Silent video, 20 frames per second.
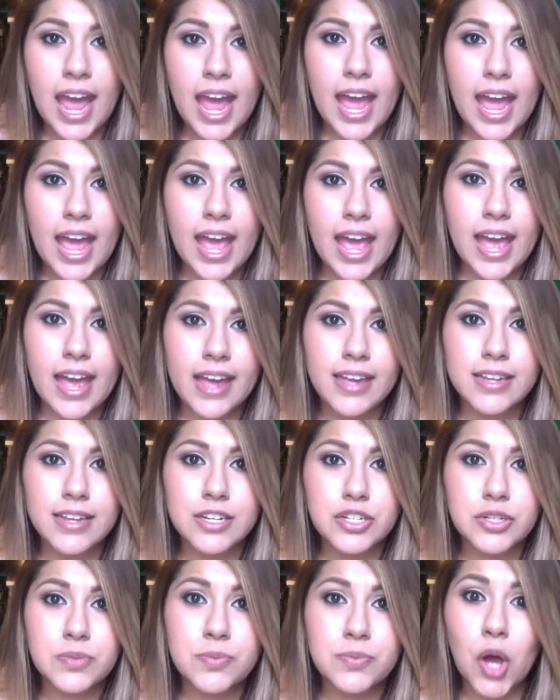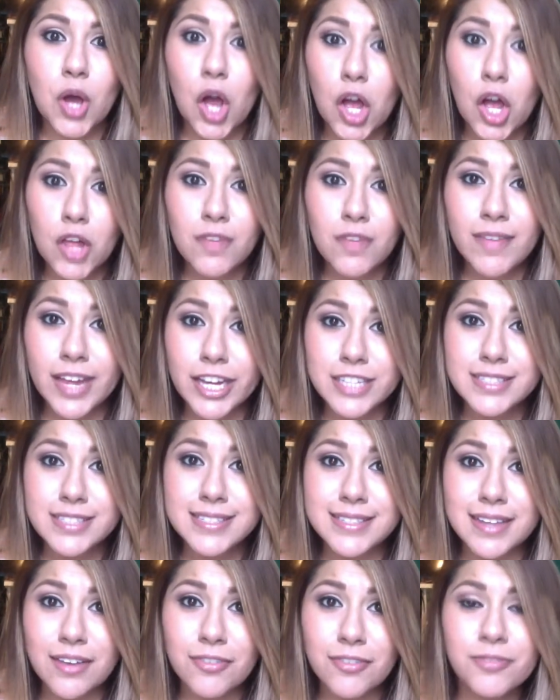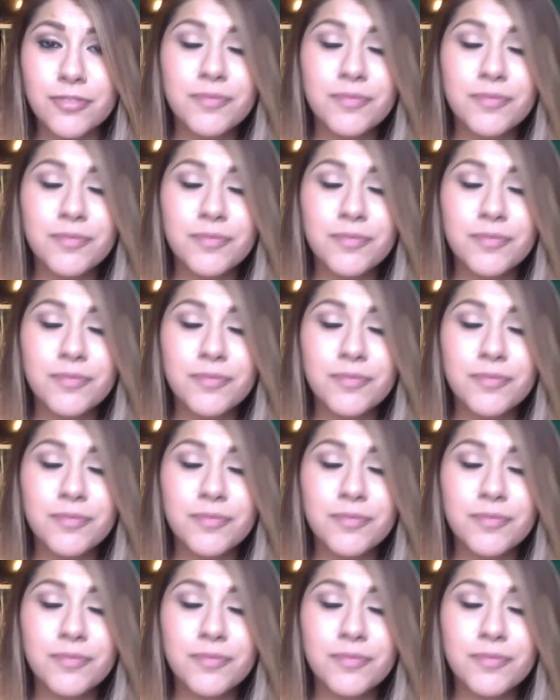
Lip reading: and all of that good stuff.